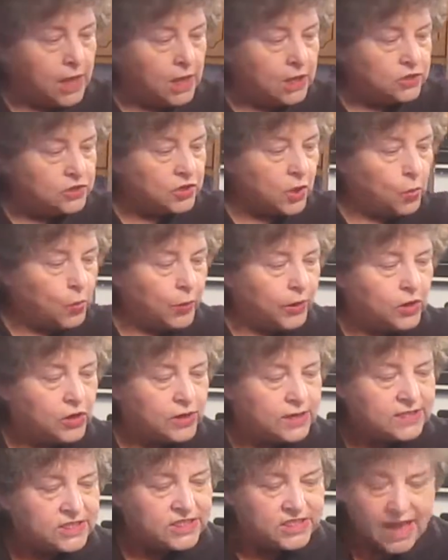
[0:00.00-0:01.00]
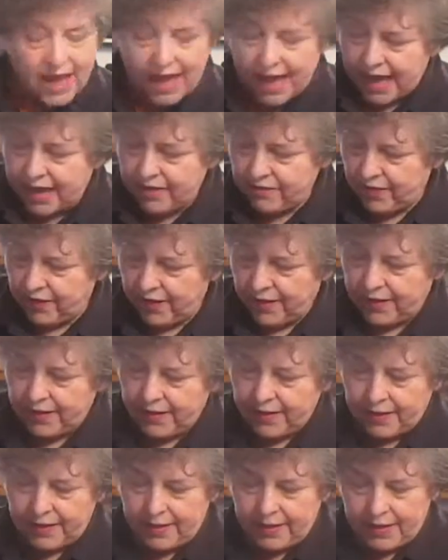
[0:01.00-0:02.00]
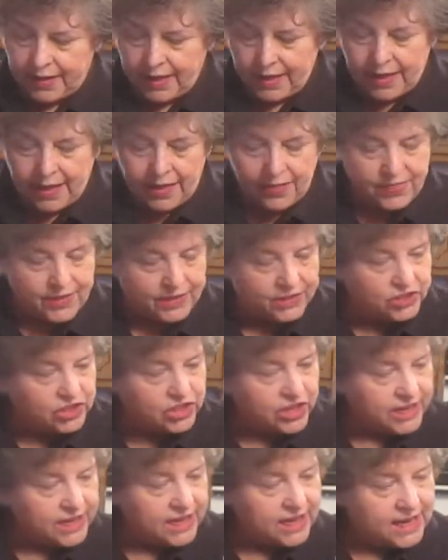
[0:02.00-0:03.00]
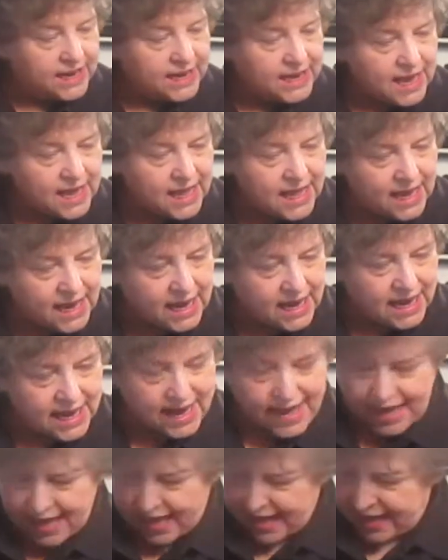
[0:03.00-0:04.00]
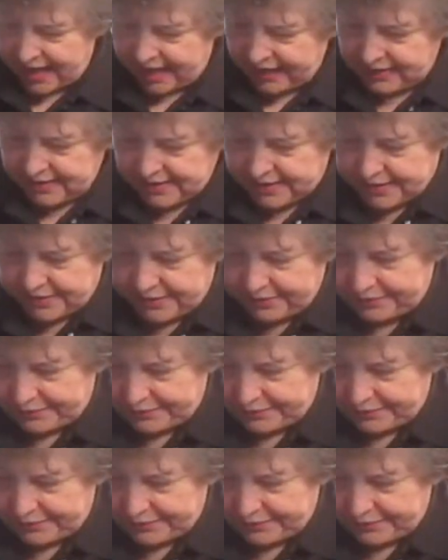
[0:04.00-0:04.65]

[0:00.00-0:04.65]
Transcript: So we're going to save the chicken legs